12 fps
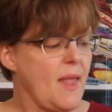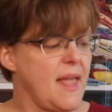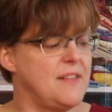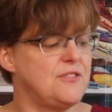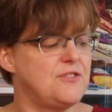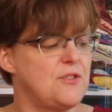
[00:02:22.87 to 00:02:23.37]

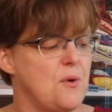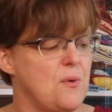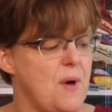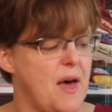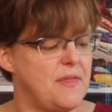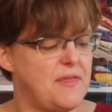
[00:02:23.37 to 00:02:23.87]
And
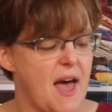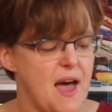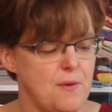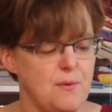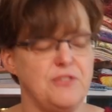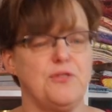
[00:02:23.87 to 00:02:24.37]
so
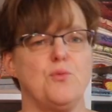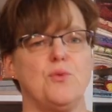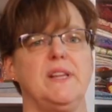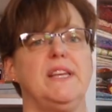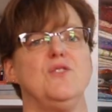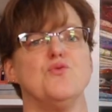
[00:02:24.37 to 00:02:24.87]
that was a
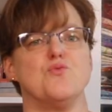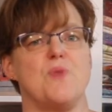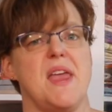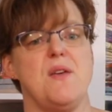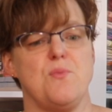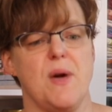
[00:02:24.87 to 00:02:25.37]
really
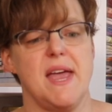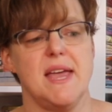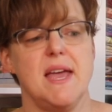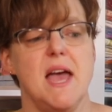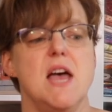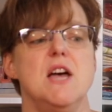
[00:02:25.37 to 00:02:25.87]
great
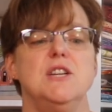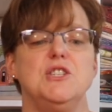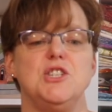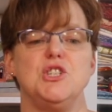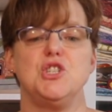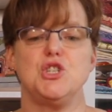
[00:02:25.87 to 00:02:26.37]
way
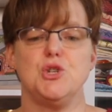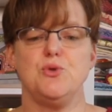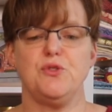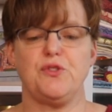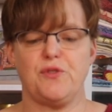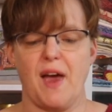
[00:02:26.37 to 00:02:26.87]
to
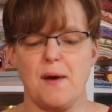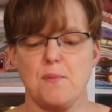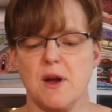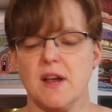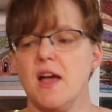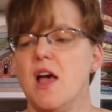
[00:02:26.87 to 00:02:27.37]
choose
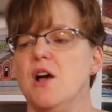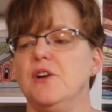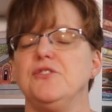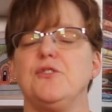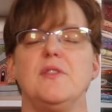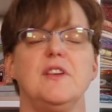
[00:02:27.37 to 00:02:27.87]
fabric.
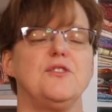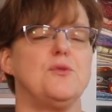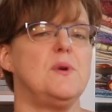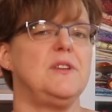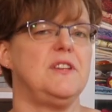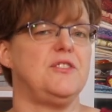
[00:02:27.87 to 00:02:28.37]
So this
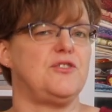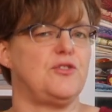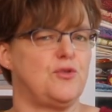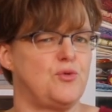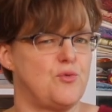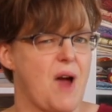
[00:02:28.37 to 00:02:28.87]
quilt is
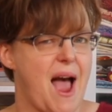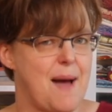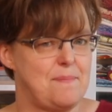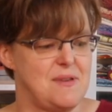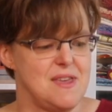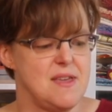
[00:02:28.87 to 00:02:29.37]

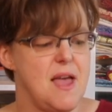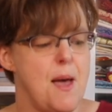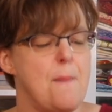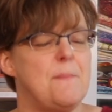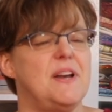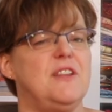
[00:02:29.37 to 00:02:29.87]
scrappy,
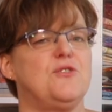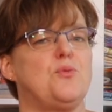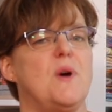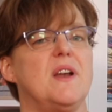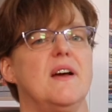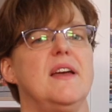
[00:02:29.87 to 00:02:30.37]
but it's
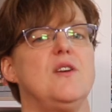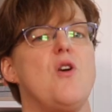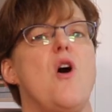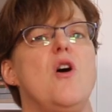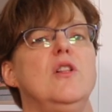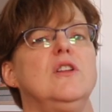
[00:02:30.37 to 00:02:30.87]
what I
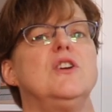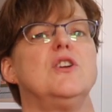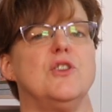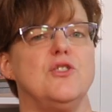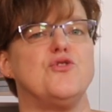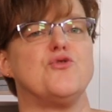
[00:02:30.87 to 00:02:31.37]
call
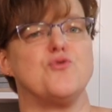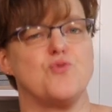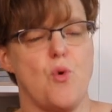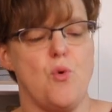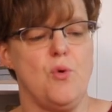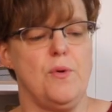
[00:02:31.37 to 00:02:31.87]

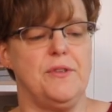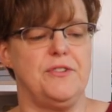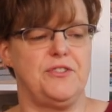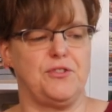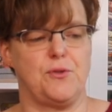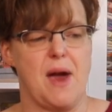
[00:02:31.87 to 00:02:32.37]
controlled
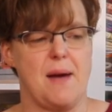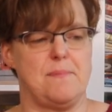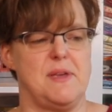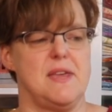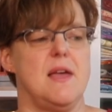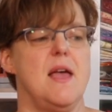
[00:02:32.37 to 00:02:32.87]

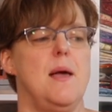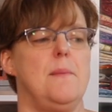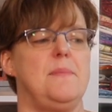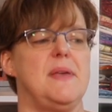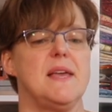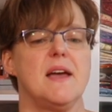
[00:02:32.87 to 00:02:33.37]
scrappy
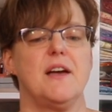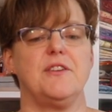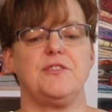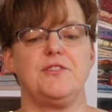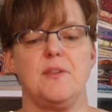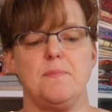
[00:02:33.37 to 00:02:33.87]

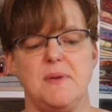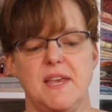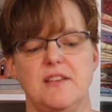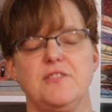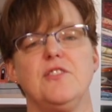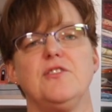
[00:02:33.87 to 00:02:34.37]
because the
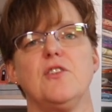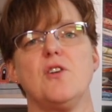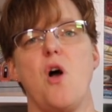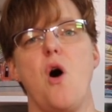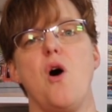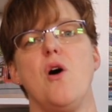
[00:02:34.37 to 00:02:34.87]
pieces
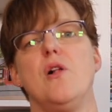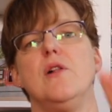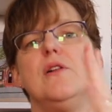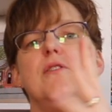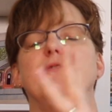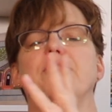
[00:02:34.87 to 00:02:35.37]
are
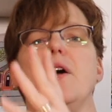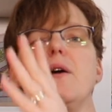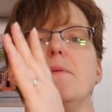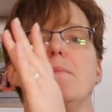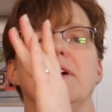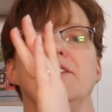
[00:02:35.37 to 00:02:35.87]
all
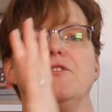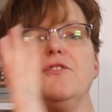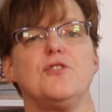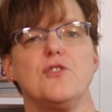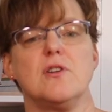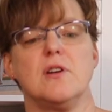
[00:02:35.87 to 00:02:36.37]
from a
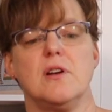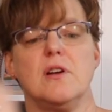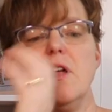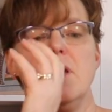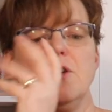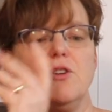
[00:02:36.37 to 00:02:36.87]

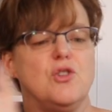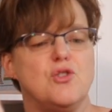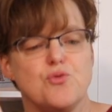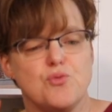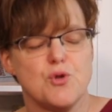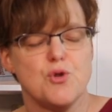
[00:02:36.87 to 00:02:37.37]
certain
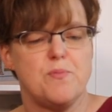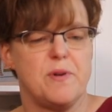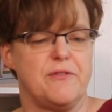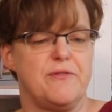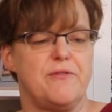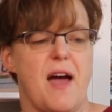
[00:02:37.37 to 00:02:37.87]
group
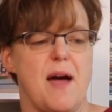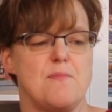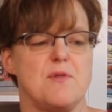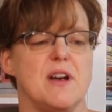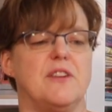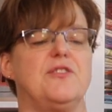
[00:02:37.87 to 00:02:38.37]
of
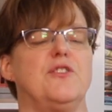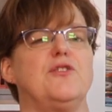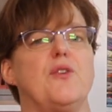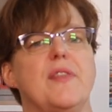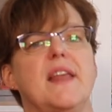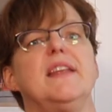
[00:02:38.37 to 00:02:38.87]
fabrics
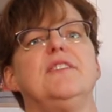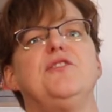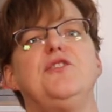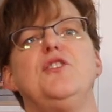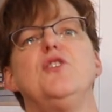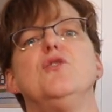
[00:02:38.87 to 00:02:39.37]
so that it
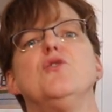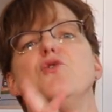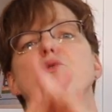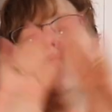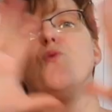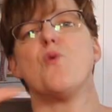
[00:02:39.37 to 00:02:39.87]
still
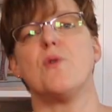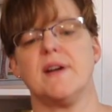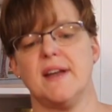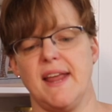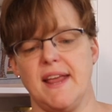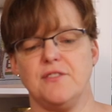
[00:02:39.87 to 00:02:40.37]

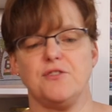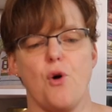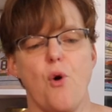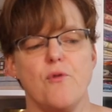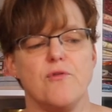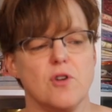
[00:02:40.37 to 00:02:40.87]
coordinates
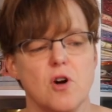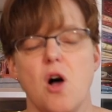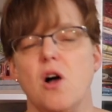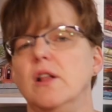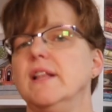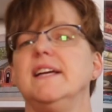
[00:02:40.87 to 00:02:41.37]

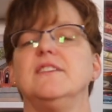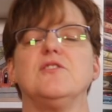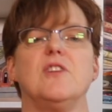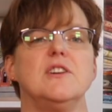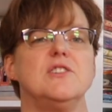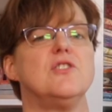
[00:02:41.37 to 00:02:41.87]
overall. It's
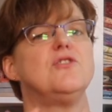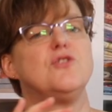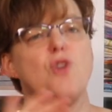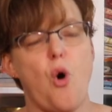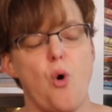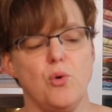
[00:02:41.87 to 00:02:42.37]
not just
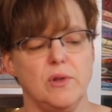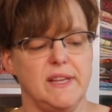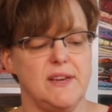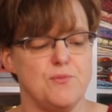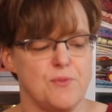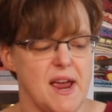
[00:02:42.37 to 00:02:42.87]

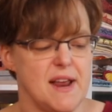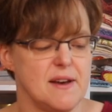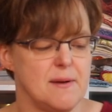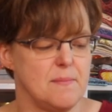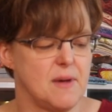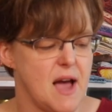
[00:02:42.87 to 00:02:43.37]
totally
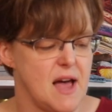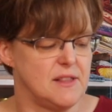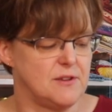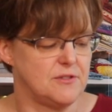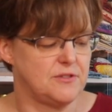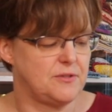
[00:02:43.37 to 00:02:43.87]
random
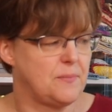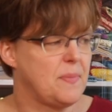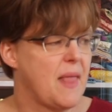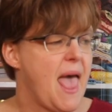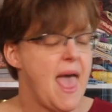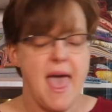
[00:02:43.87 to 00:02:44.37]
colors.
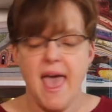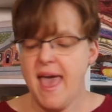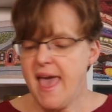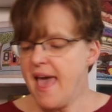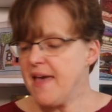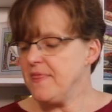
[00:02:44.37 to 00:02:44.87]

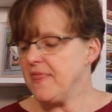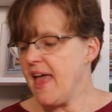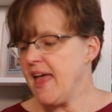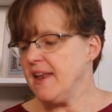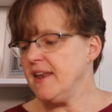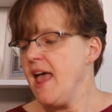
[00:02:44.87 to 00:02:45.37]
And
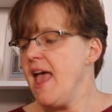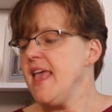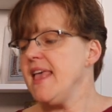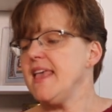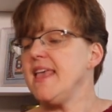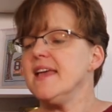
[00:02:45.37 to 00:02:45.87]
then
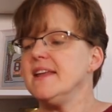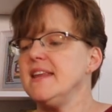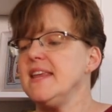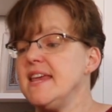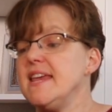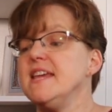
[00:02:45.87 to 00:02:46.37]
in
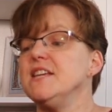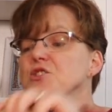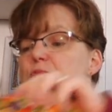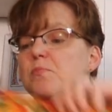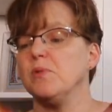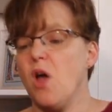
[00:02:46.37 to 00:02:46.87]

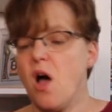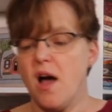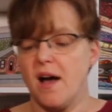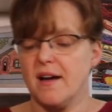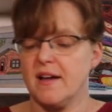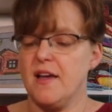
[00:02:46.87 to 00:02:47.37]
each
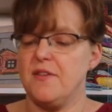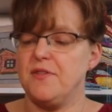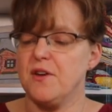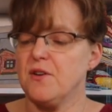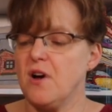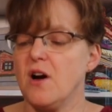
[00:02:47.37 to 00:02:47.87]
block,
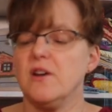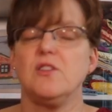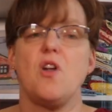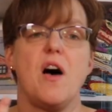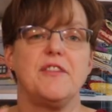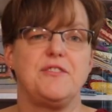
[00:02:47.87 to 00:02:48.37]
there are
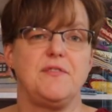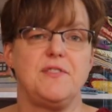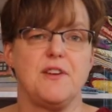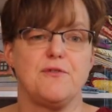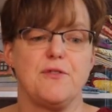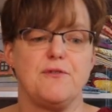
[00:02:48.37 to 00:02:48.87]
lots of
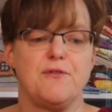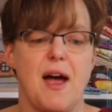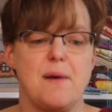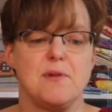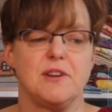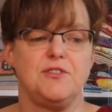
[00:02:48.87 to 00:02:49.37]
different
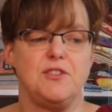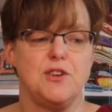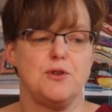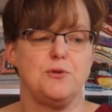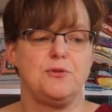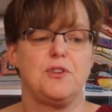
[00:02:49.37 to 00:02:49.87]
fabrics
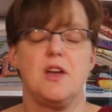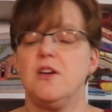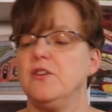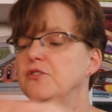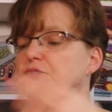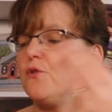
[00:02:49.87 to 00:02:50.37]
used.
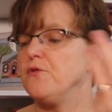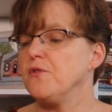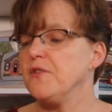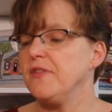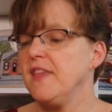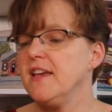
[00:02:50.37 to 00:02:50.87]
So
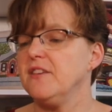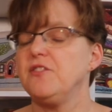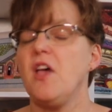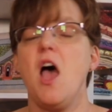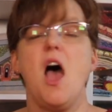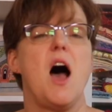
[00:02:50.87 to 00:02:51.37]
for this,
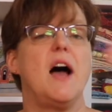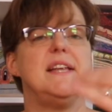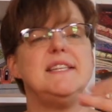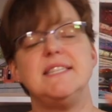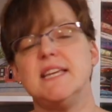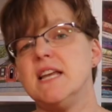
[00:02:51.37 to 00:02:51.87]

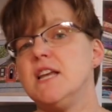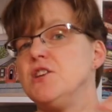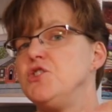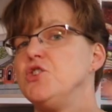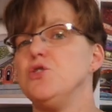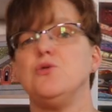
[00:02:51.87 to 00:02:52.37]
I
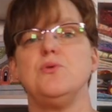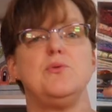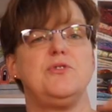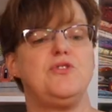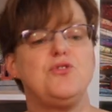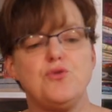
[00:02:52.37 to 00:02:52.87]
didn't do
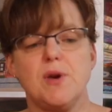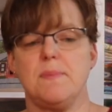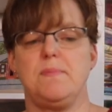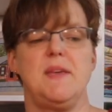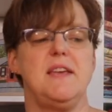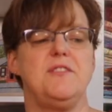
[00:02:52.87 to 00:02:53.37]

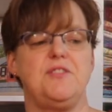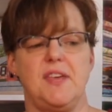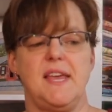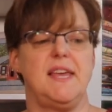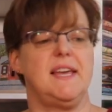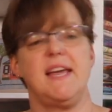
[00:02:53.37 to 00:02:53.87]
strip
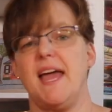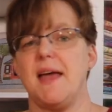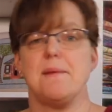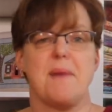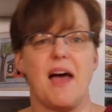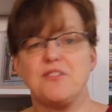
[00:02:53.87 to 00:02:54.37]
piecing
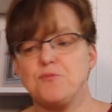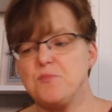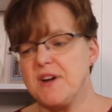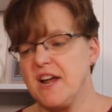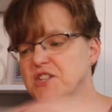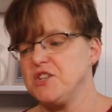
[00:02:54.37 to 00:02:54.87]
and mass
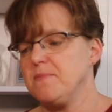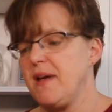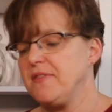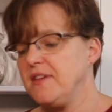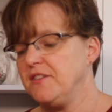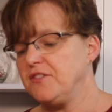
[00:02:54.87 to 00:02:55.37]
production
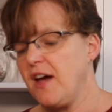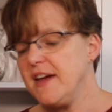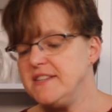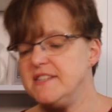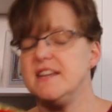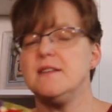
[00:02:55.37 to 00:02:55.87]
methods. I
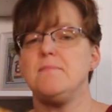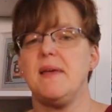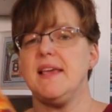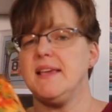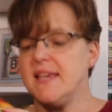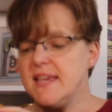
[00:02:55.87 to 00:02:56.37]
did
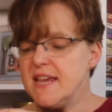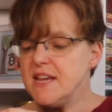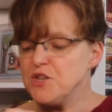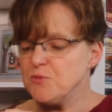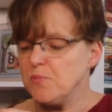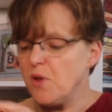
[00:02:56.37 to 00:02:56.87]
make
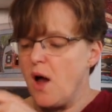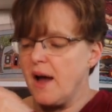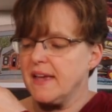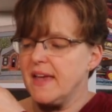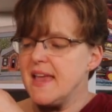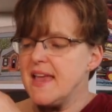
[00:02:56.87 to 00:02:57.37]
each
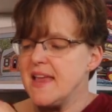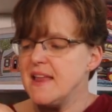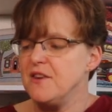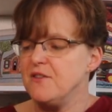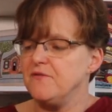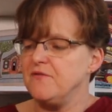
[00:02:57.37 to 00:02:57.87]
block
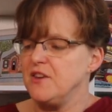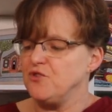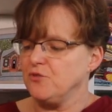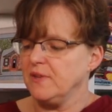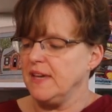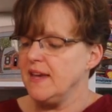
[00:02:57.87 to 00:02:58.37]

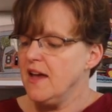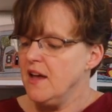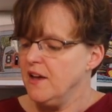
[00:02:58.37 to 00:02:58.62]
individually.